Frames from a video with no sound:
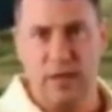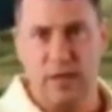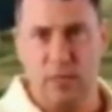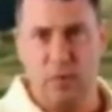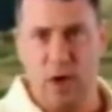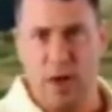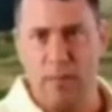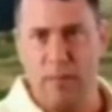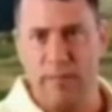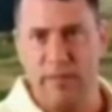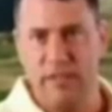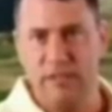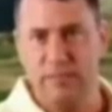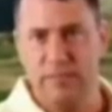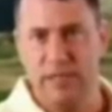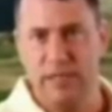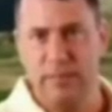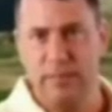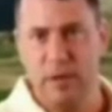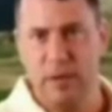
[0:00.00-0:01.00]
The problem is
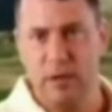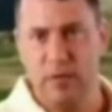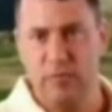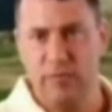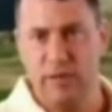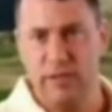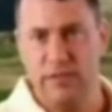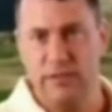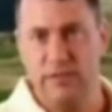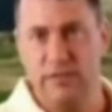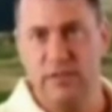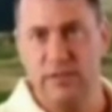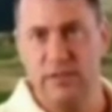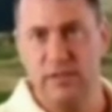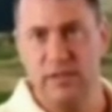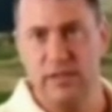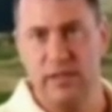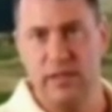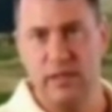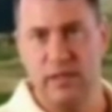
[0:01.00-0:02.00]
many putter faces
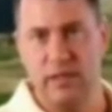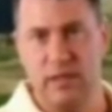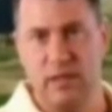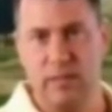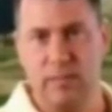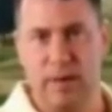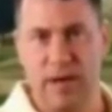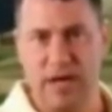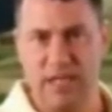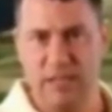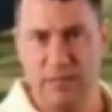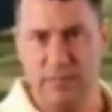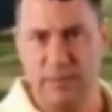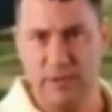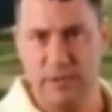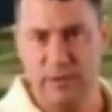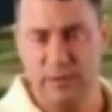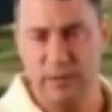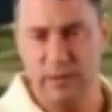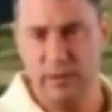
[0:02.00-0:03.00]
contain composite
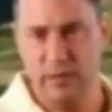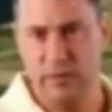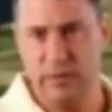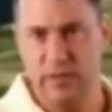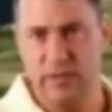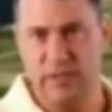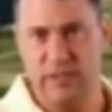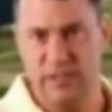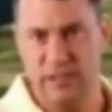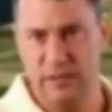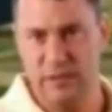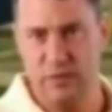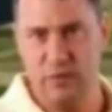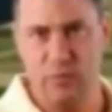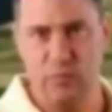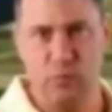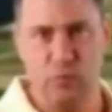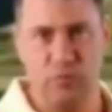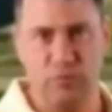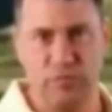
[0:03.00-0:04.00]
material intended to
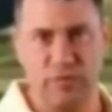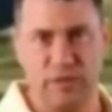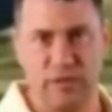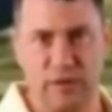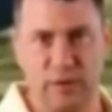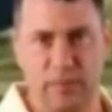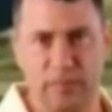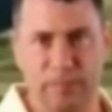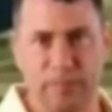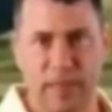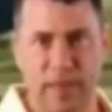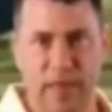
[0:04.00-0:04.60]
improve feel.